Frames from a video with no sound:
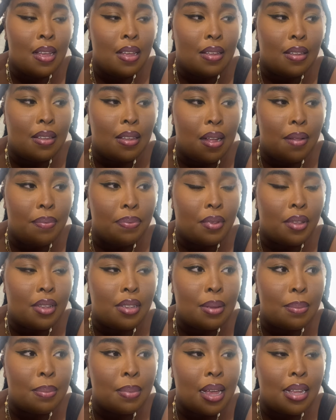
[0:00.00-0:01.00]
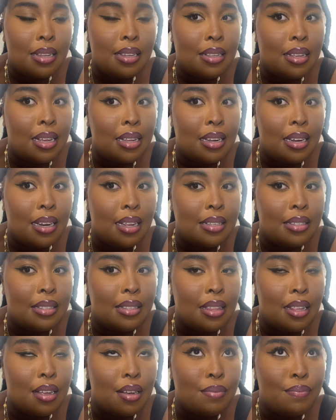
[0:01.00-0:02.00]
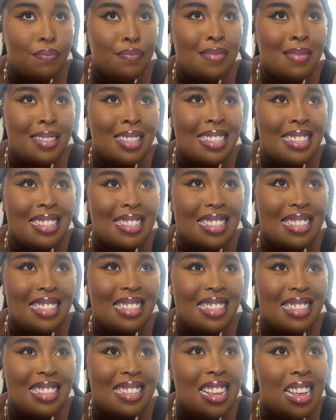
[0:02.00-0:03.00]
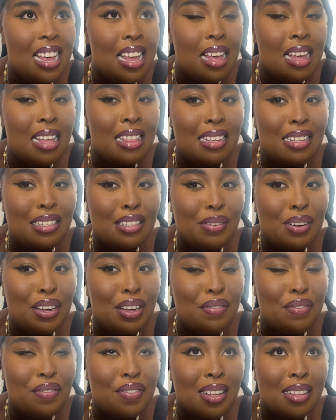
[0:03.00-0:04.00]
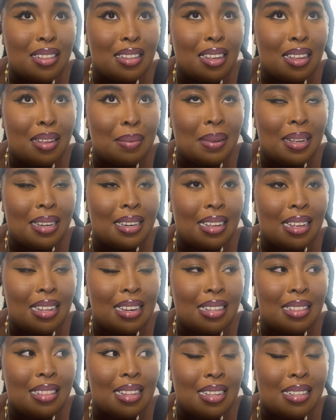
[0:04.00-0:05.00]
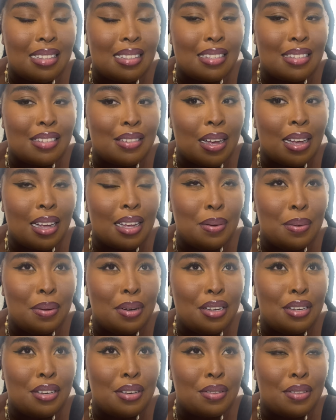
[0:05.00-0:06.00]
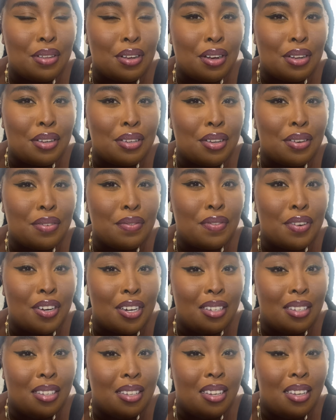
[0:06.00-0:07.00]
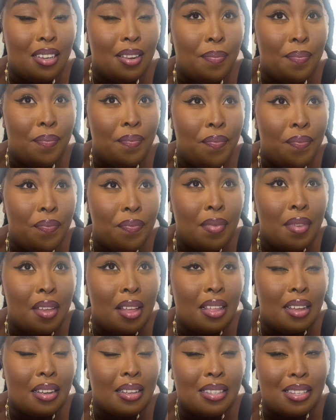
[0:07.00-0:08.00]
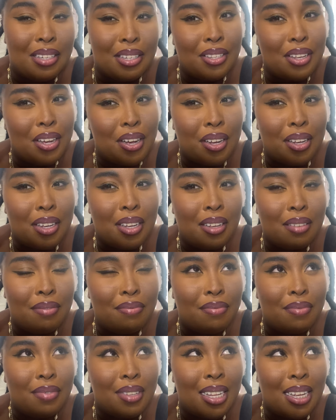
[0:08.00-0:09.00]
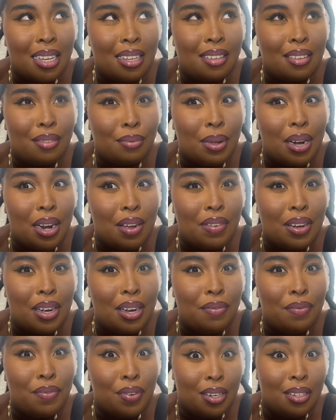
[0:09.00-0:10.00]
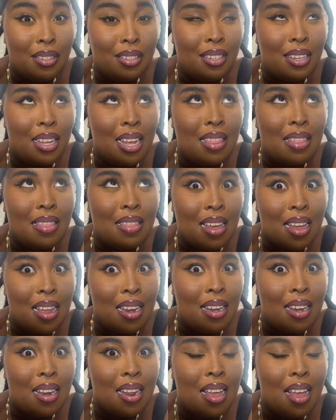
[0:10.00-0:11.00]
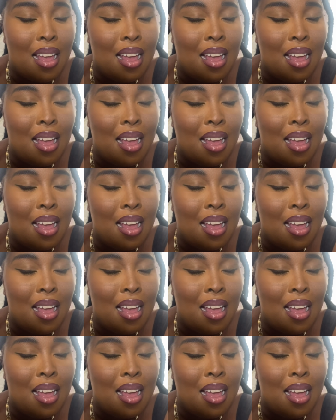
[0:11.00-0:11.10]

Yeah, because I'm getting kind of lazy though. There's a way I'm feeling, I'm kind of getting lazy. So I kind of want to do the content first. Like TikTok, like whatever first, and then